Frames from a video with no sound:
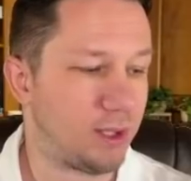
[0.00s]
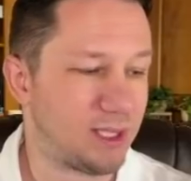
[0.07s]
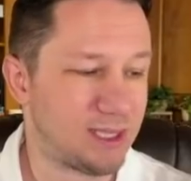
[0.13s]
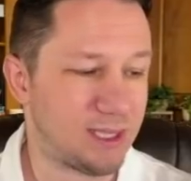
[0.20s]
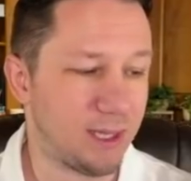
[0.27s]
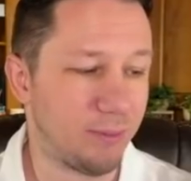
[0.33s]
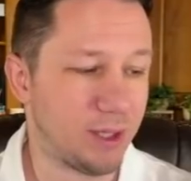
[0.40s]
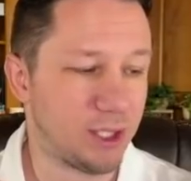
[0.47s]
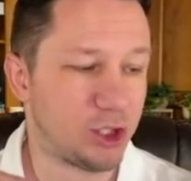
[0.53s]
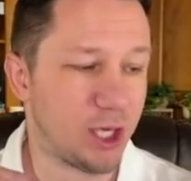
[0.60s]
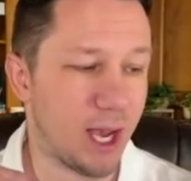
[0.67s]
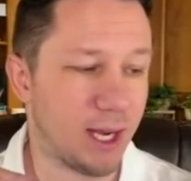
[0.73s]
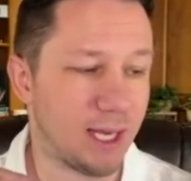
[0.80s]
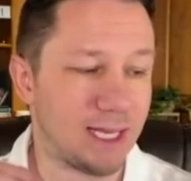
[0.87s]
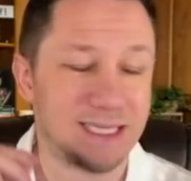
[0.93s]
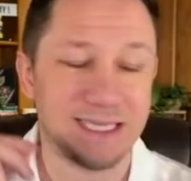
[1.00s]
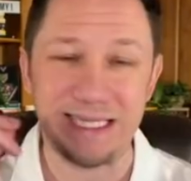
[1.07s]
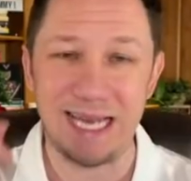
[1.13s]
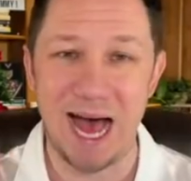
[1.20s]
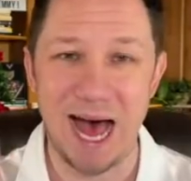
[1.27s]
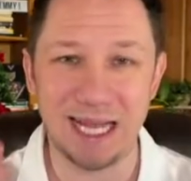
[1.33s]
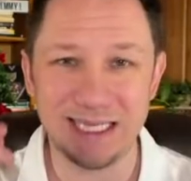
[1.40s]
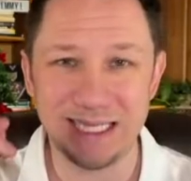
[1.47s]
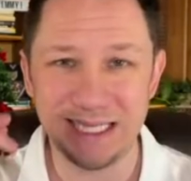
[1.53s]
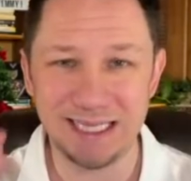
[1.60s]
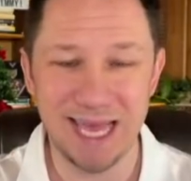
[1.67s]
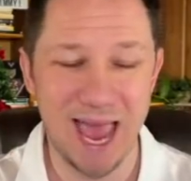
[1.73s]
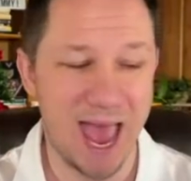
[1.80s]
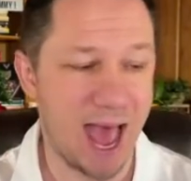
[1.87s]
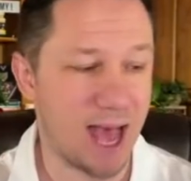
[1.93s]
The stimulus check is not
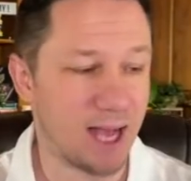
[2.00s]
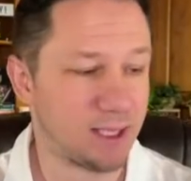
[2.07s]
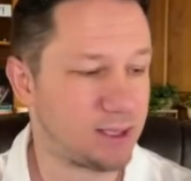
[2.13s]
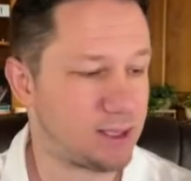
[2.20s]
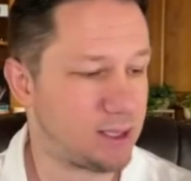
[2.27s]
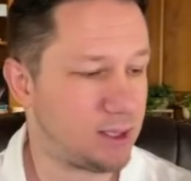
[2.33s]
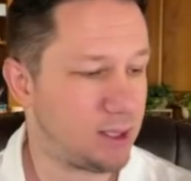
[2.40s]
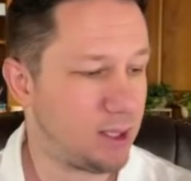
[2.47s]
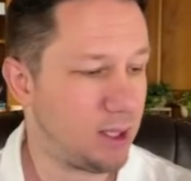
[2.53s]
taxed.